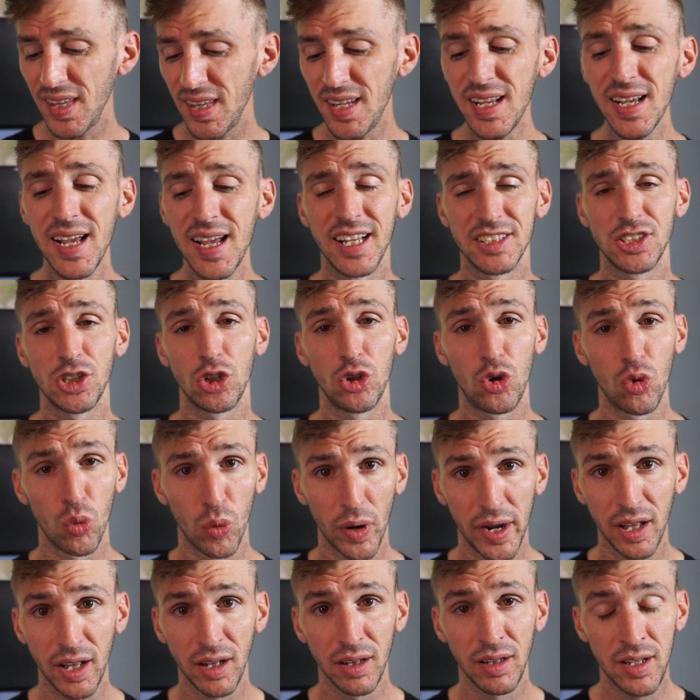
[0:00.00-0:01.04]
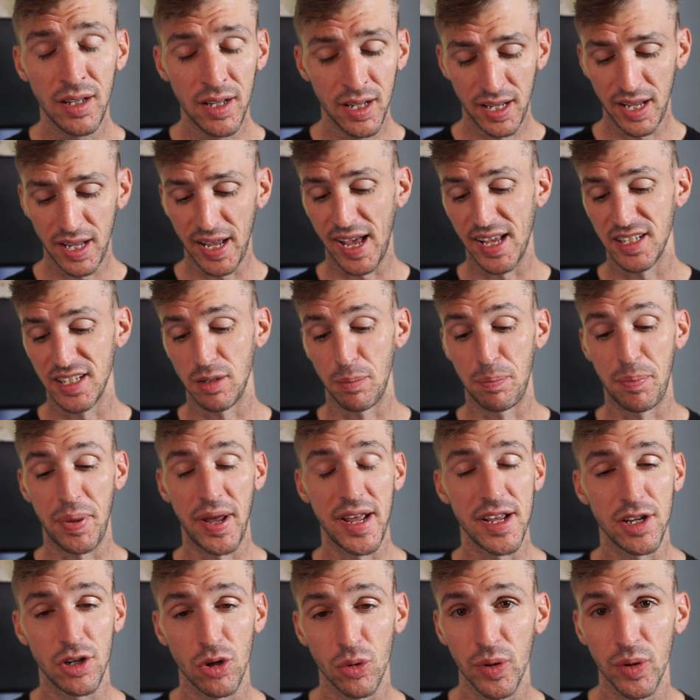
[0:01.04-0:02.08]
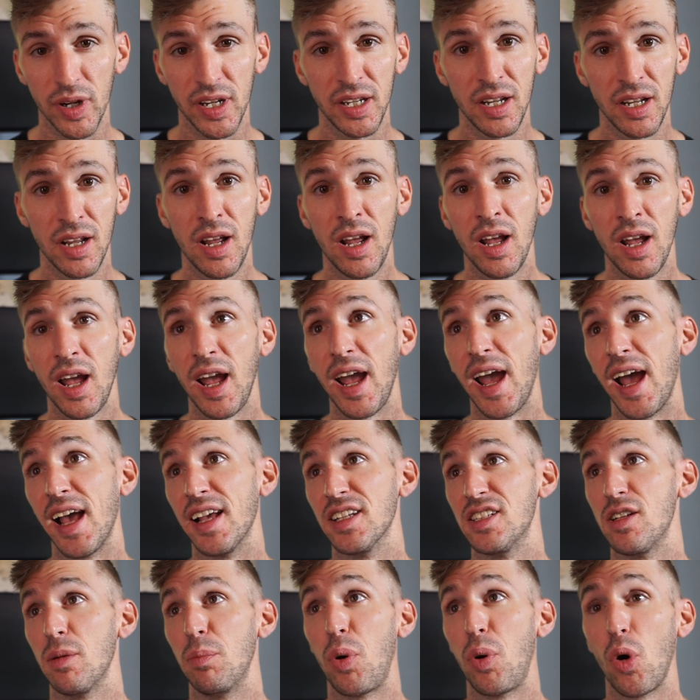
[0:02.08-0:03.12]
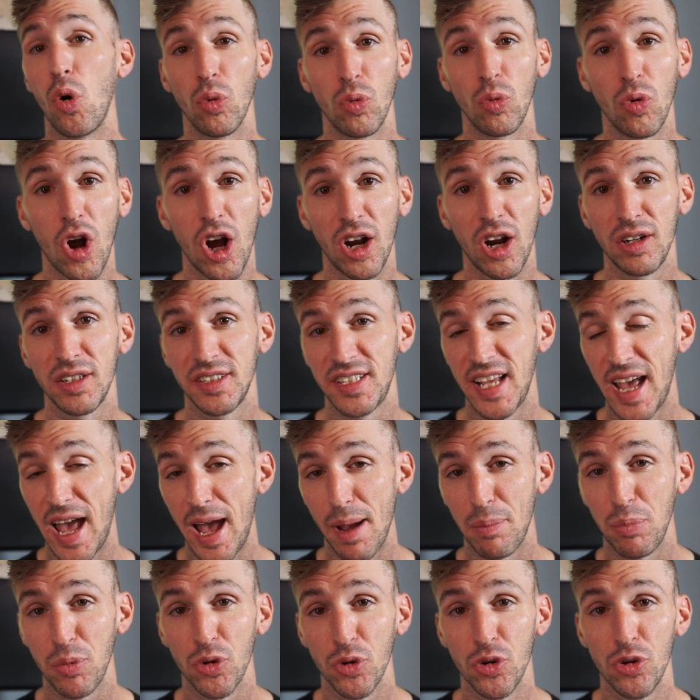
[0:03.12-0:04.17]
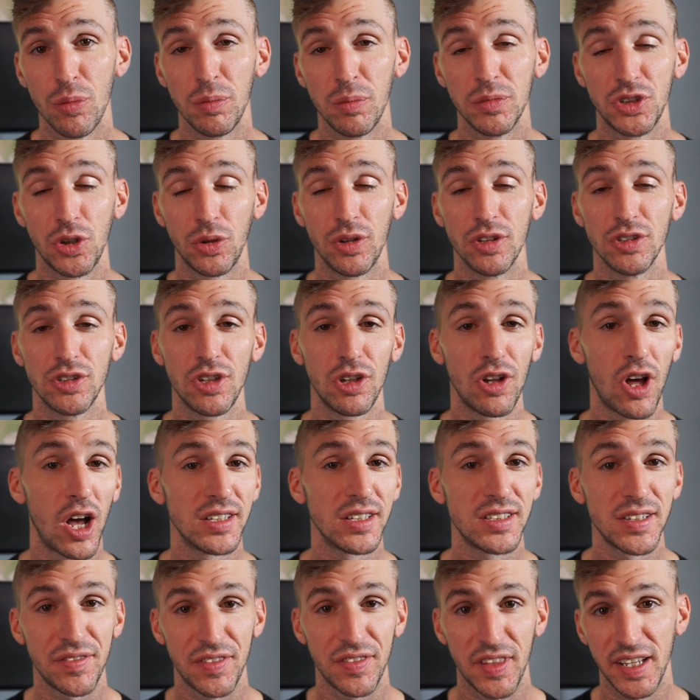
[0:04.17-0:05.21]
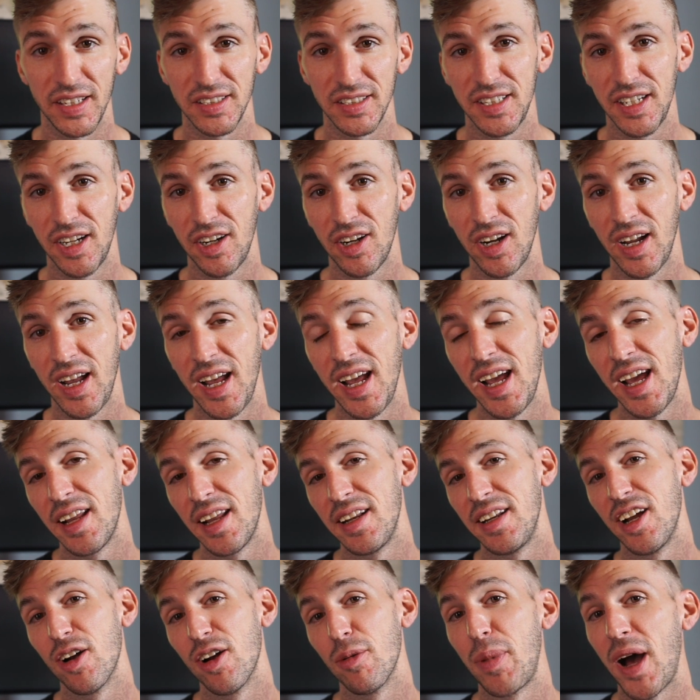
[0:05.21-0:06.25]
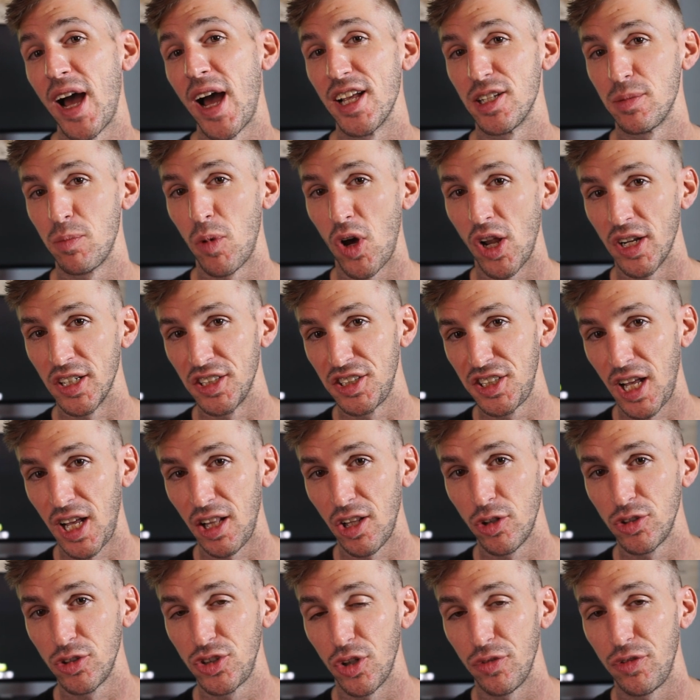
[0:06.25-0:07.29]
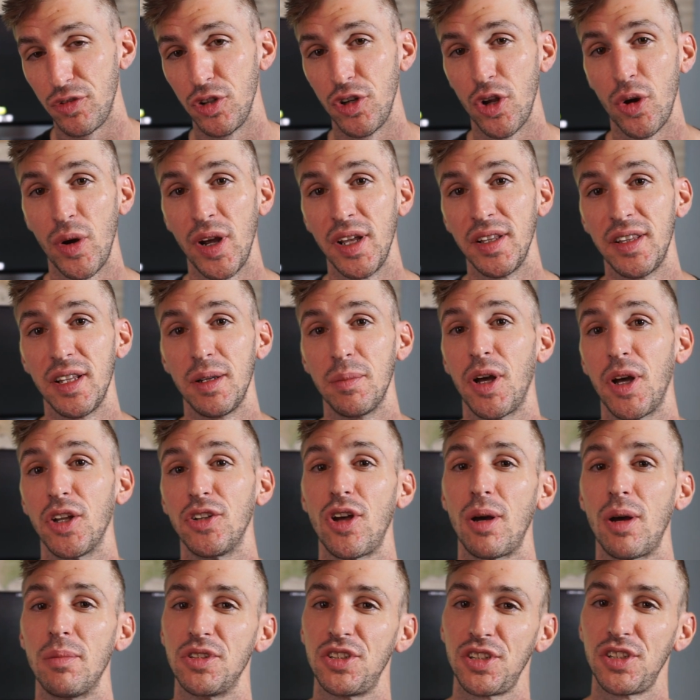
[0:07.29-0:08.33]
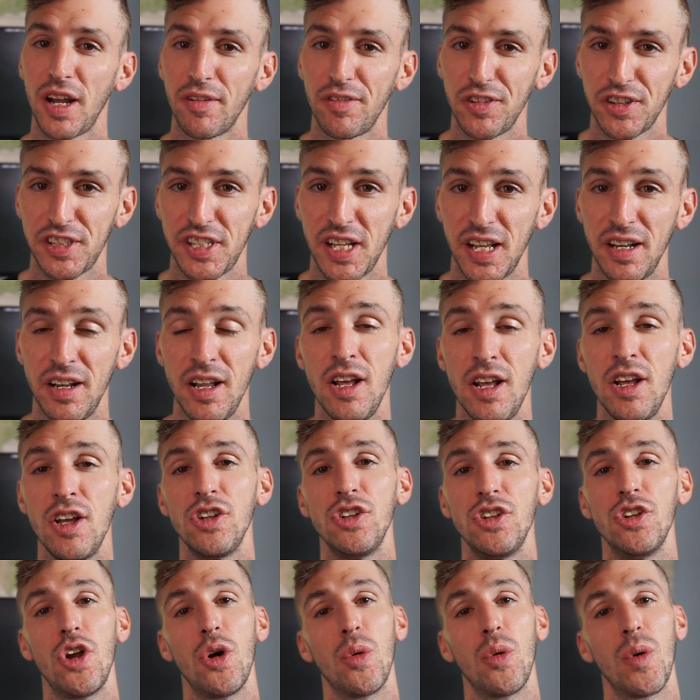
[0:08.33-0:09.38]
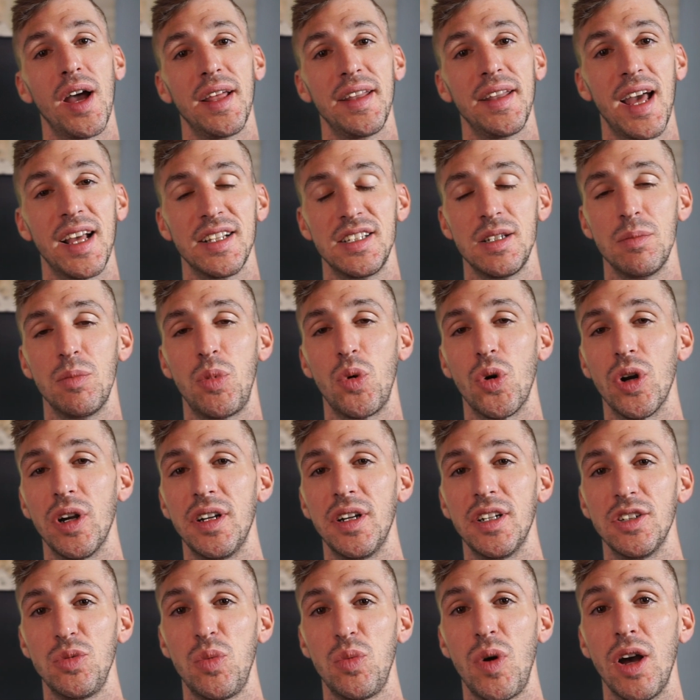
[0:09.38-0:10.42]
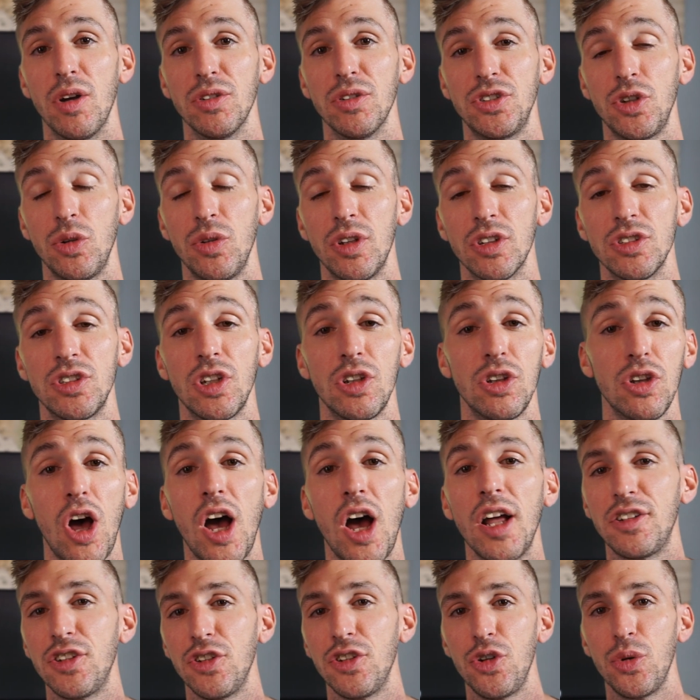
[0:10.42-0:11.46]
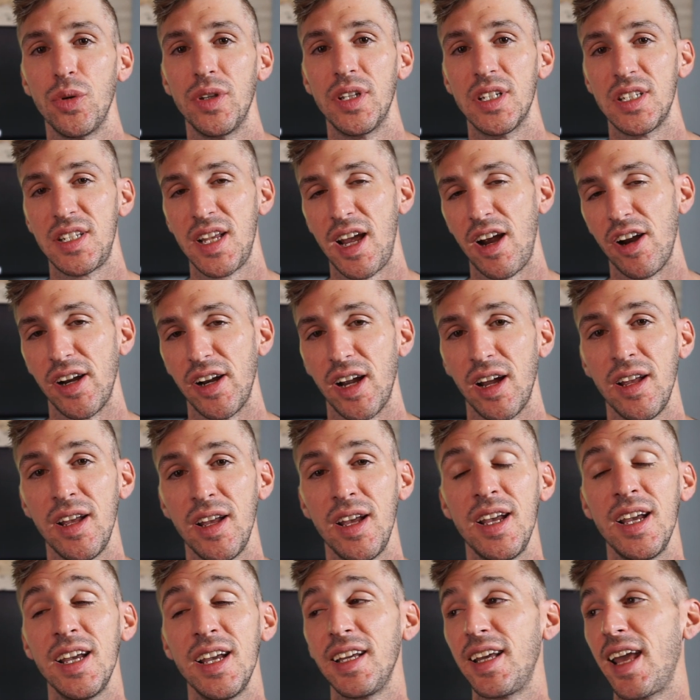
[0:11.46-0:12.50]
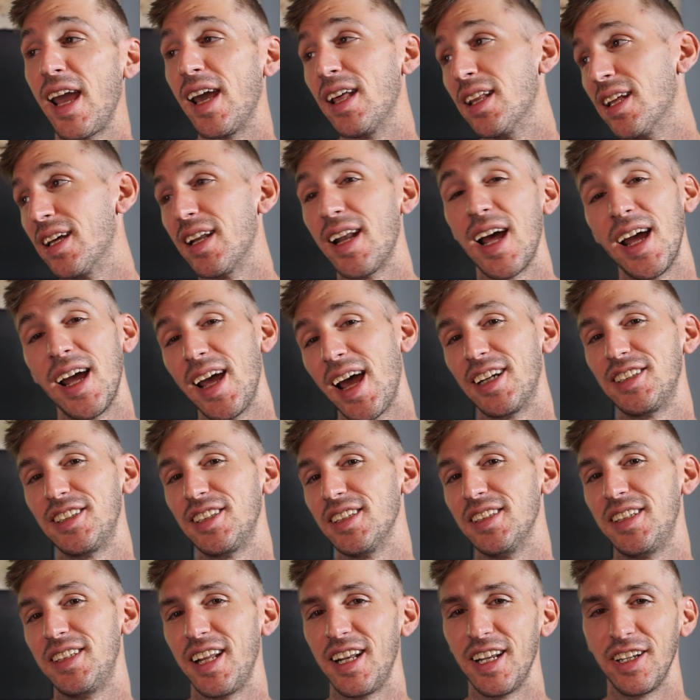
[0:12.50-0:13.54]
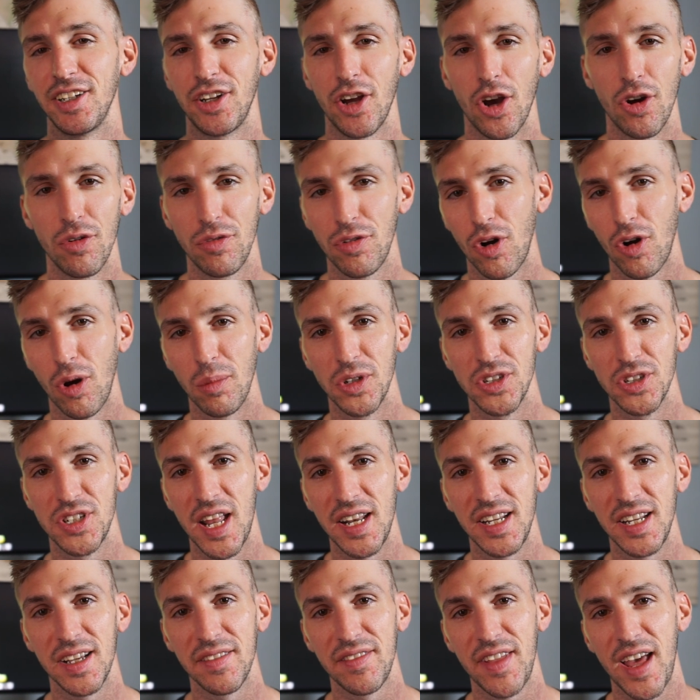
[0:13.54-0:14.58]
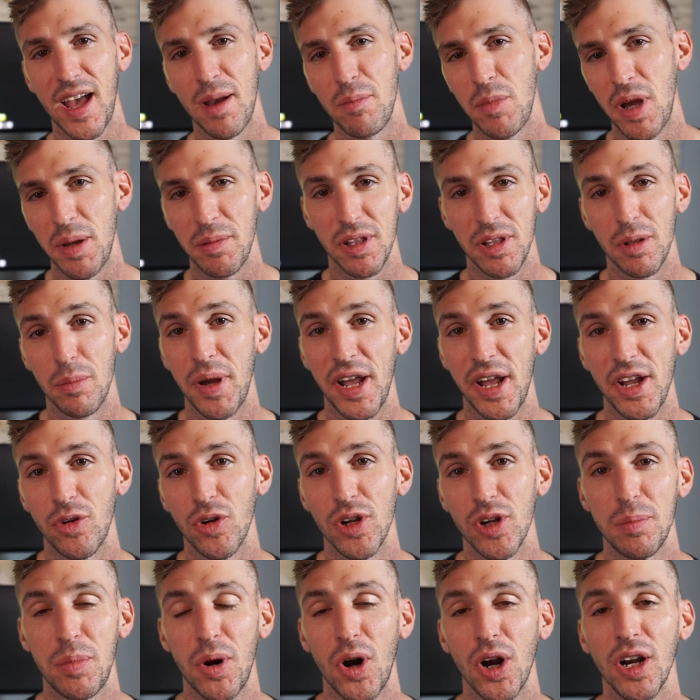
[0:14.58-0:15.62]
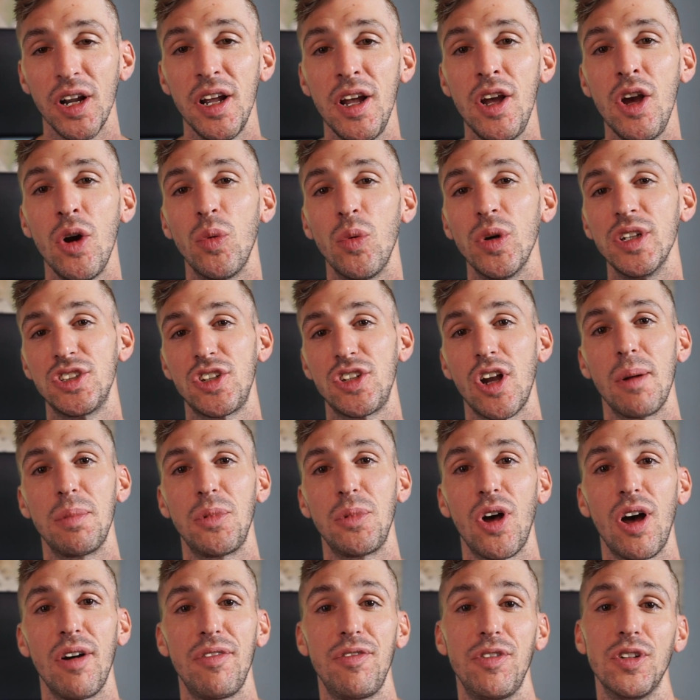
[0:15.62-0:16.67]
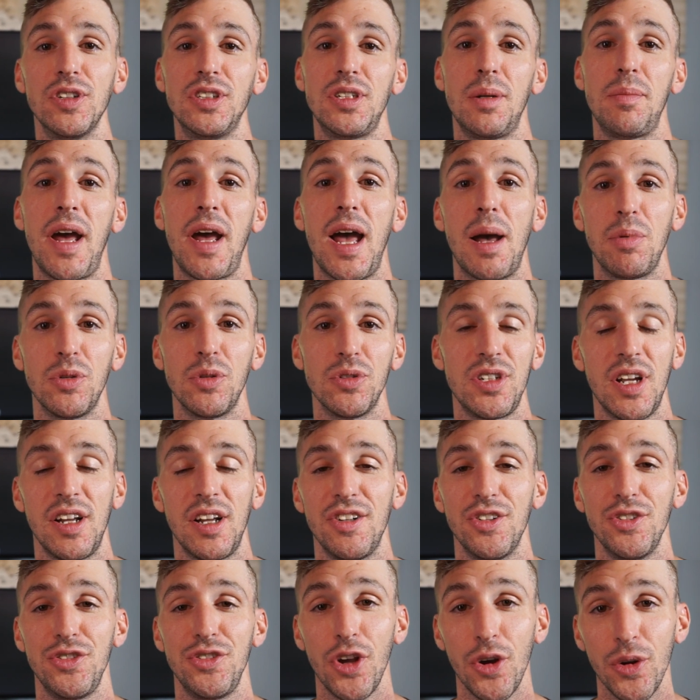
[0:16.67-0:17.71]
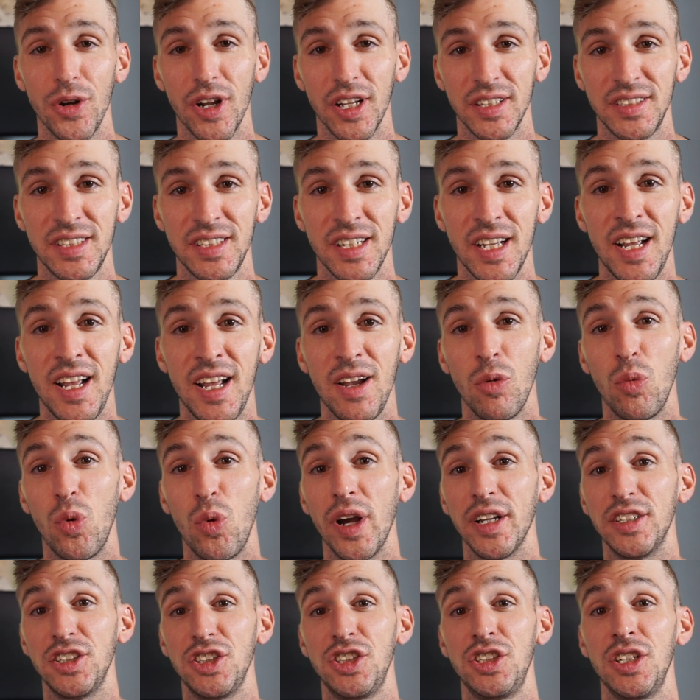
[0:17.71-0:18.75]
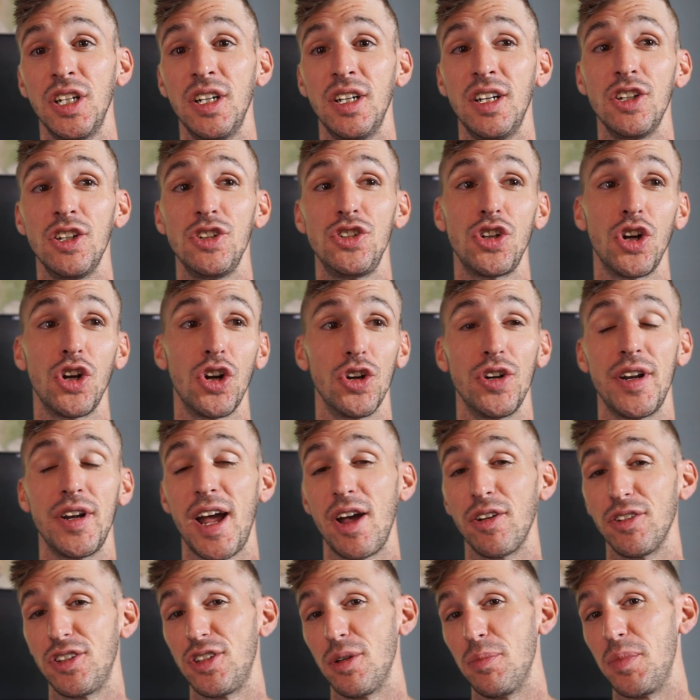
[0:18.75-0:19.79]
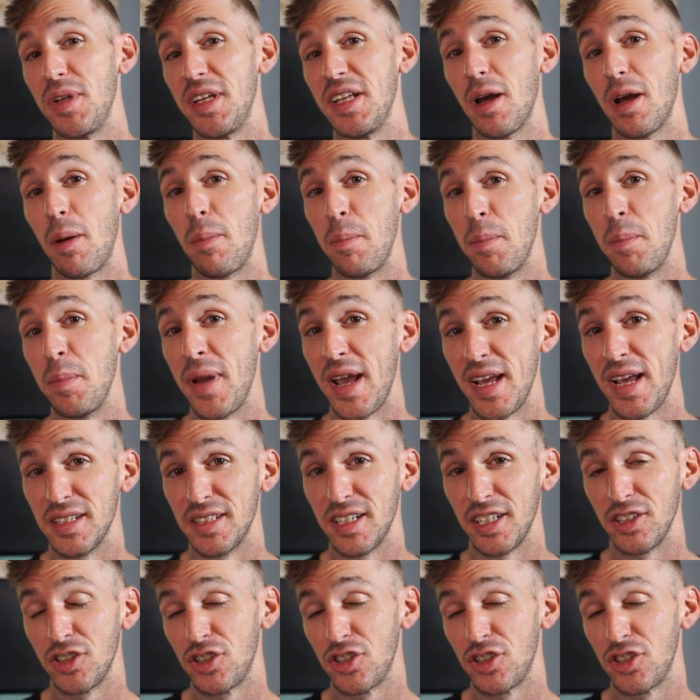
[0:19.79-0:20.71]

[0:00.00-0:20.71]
It has a grill, it has a bakery, it has a Bold Rock tap room. So there's lots of things here, and nearby is Monticello. So if you know anything about Thomas Jefferson, you know why that's important as well. So there's a lot to do in this area. Caitlin and I actually didn't go for almost any of that, maybe the bakery part. We stopped off for some apple cider donuts, which turned out to be amazing.